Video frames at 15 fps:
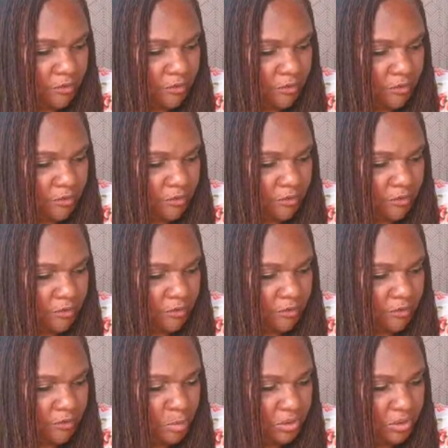the
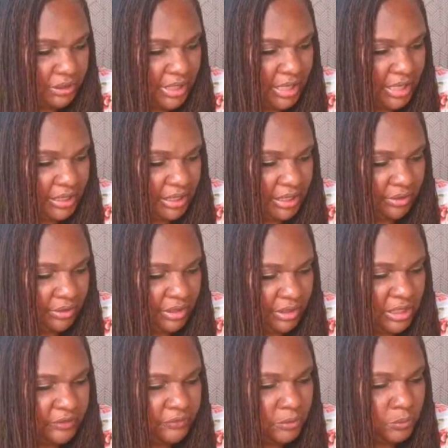texture, even with
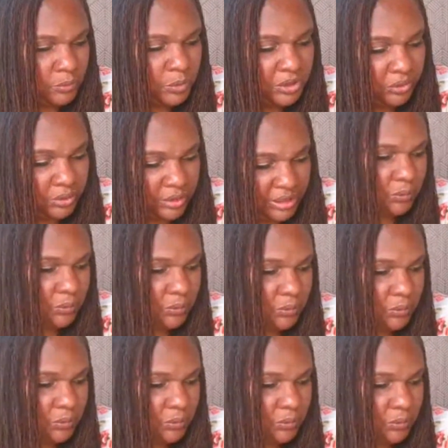her hair is
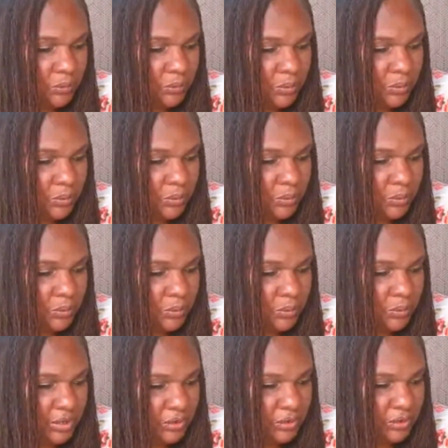pretty healthy.
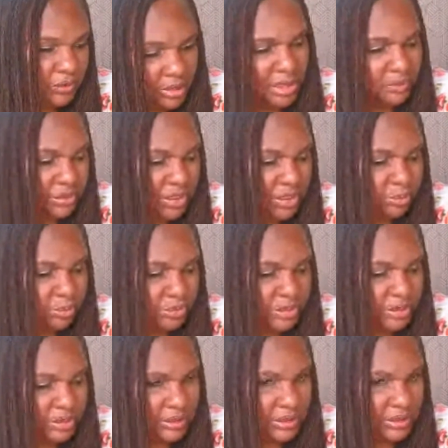She had
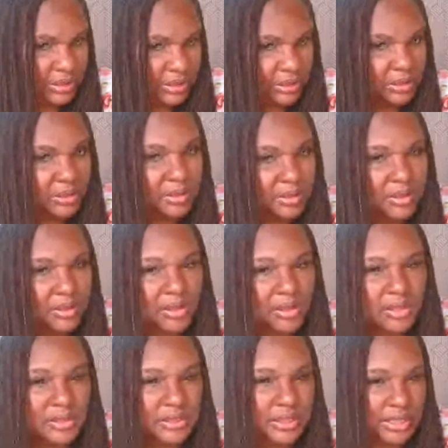pretty thick
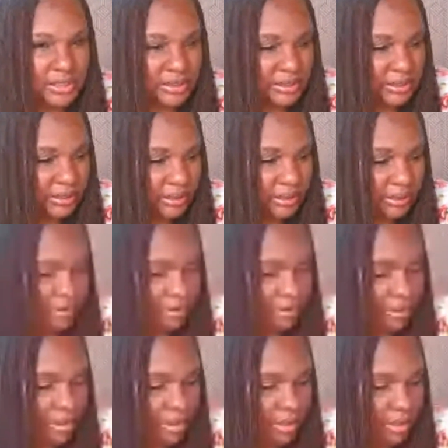density.
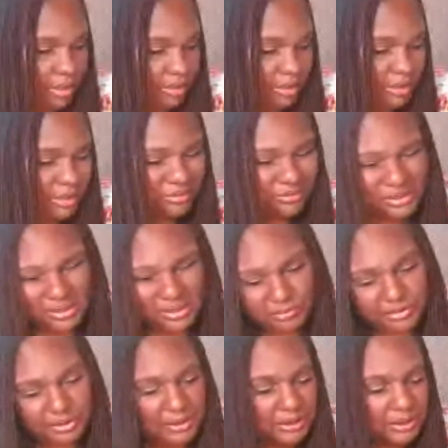I don't say pretty
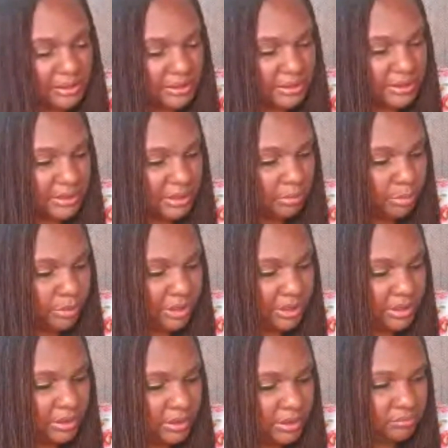thick density, but it
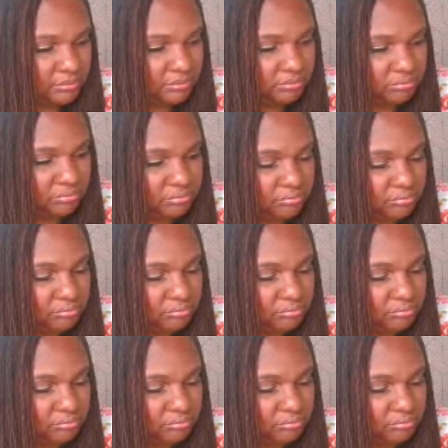was a good